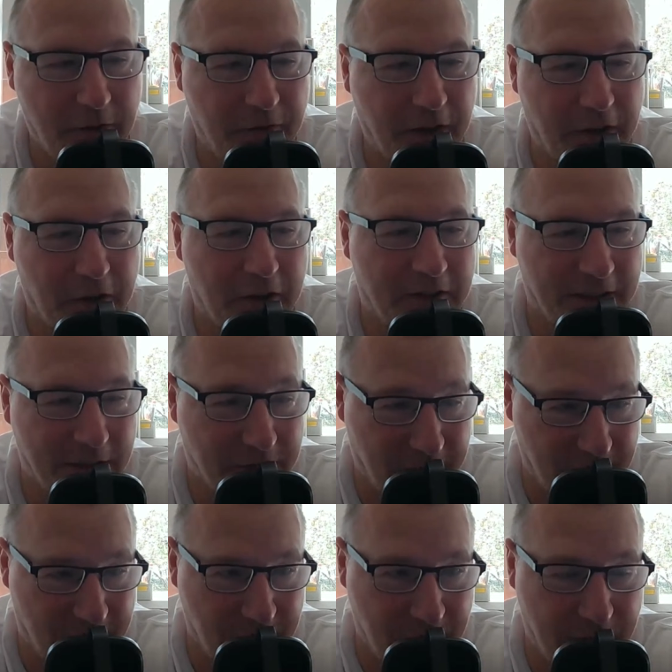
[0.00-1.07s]
think
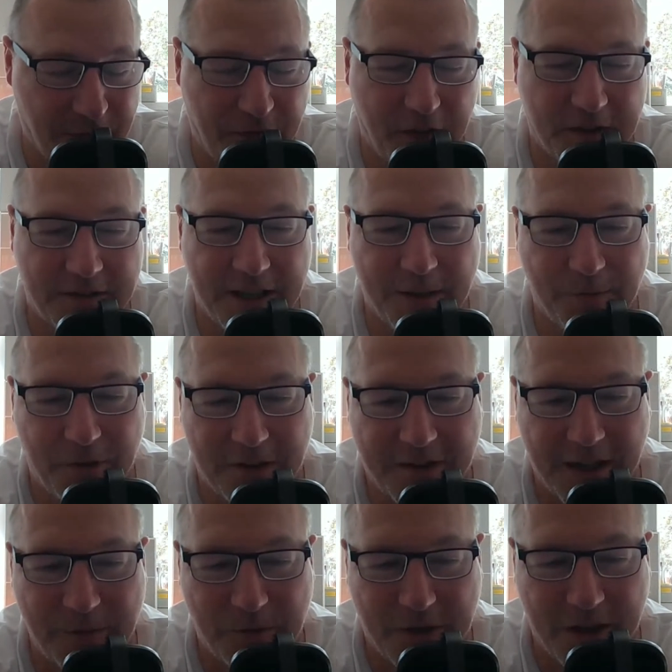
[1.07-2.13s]
Kulusevski should be the first name on the
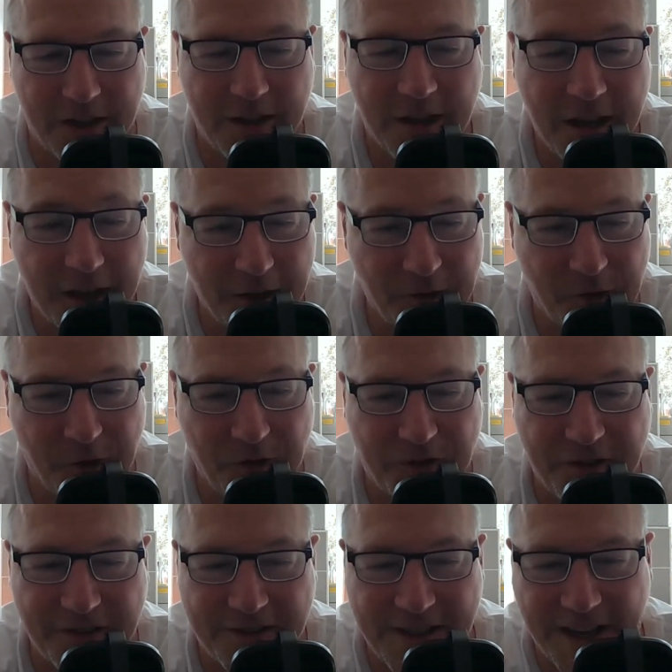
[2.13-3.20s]
team sheet and
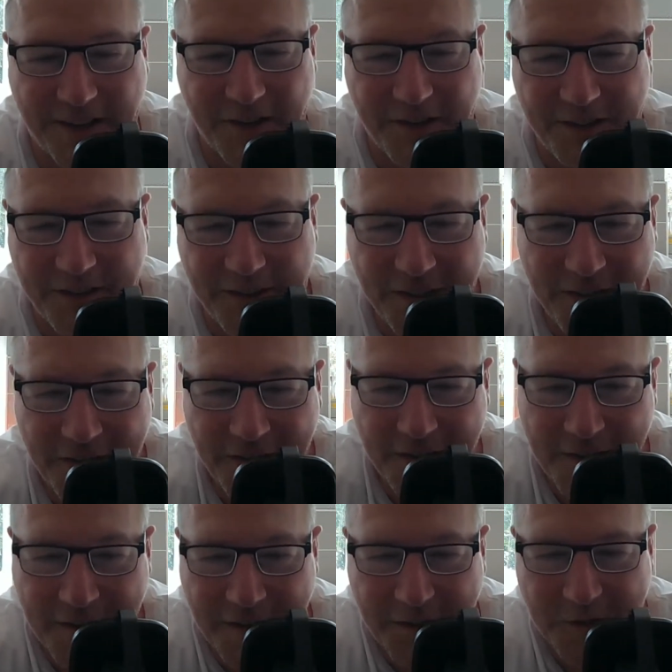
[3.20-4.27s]
Johnson second.
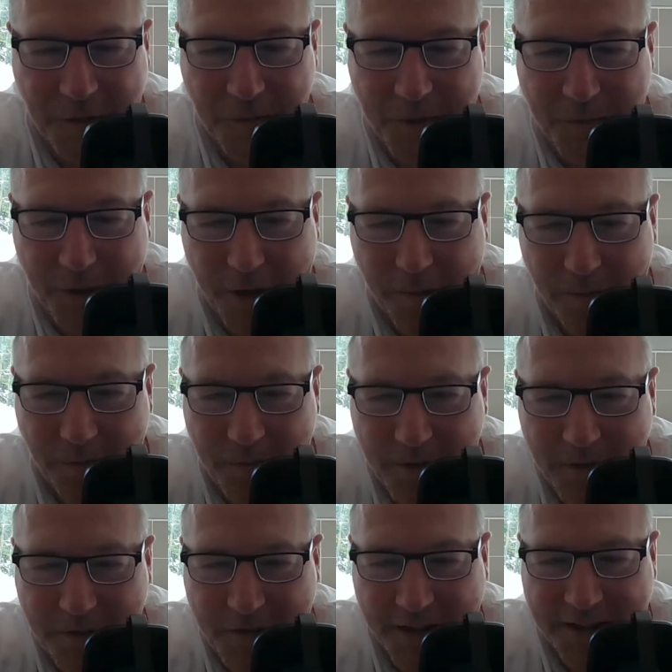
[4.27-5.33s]
Tom the Bomb,
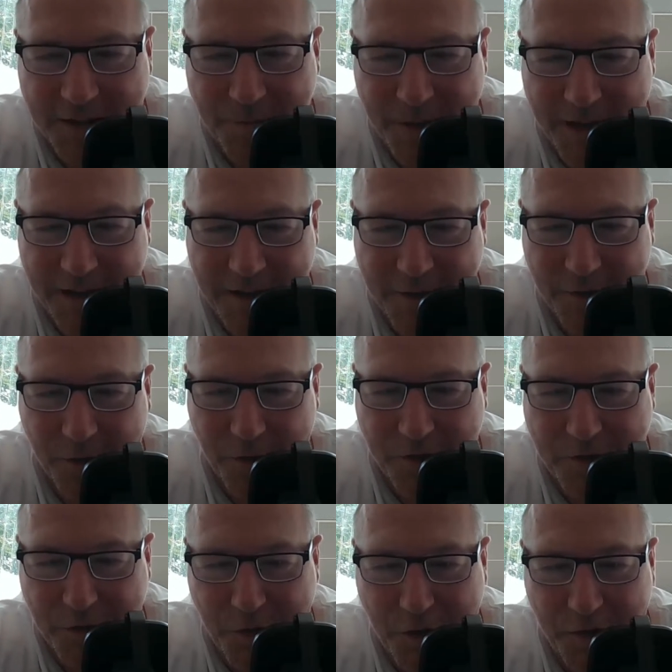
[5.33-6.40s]
thanks, mate.
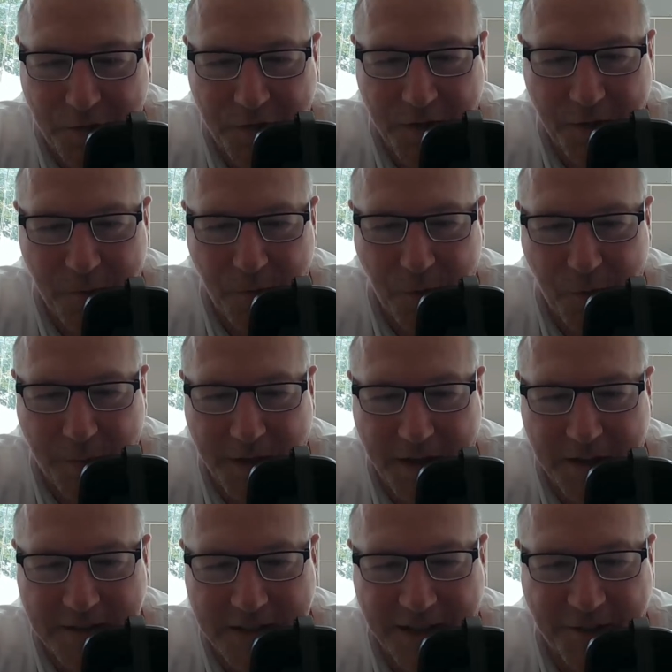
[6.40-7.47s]
Not sure if it will
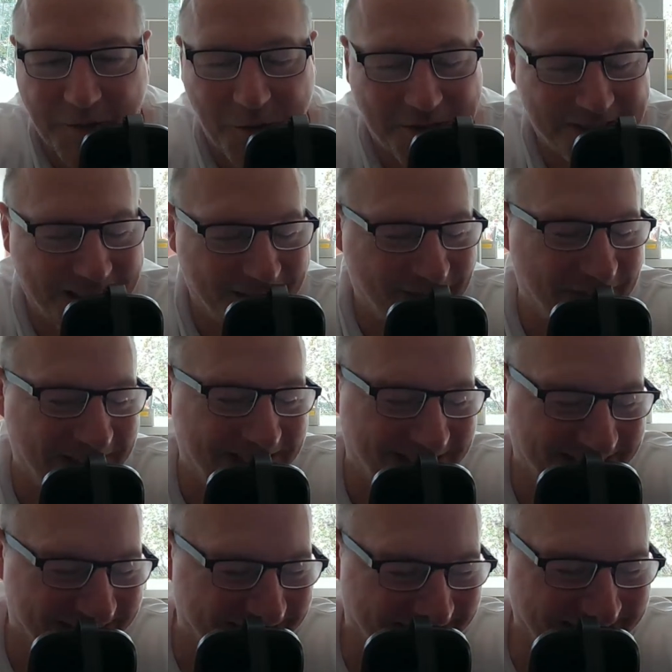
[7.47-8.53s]
be 6 or 7.
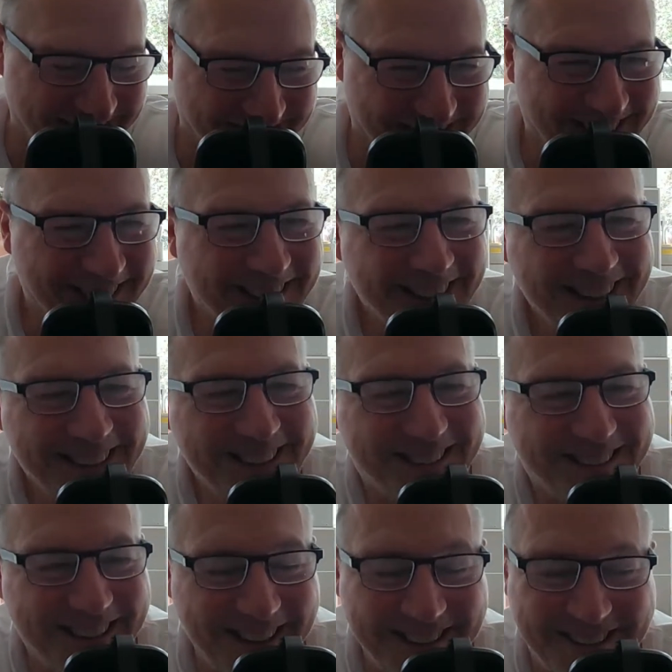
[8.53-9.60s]

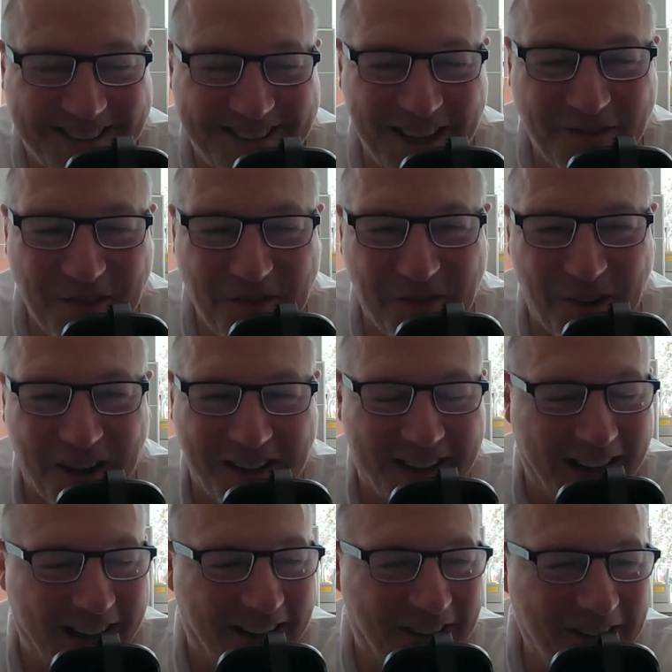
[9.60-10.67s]
He's saying 7-1
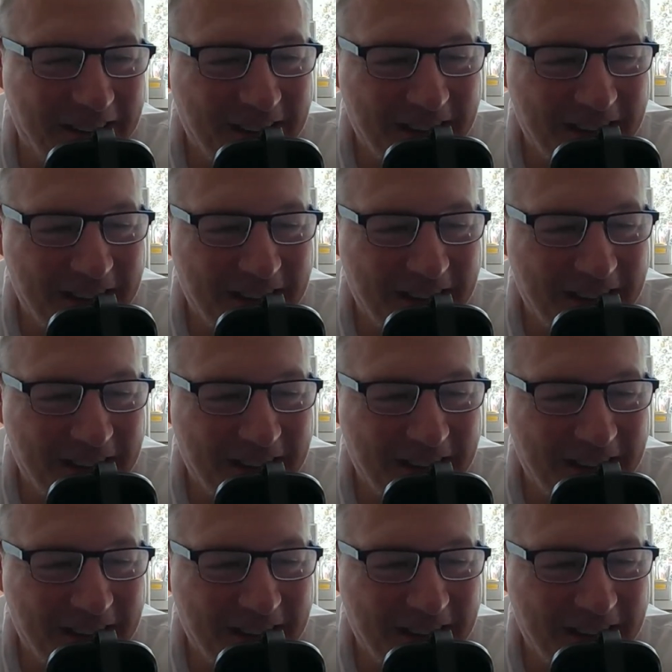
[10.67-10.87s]
now.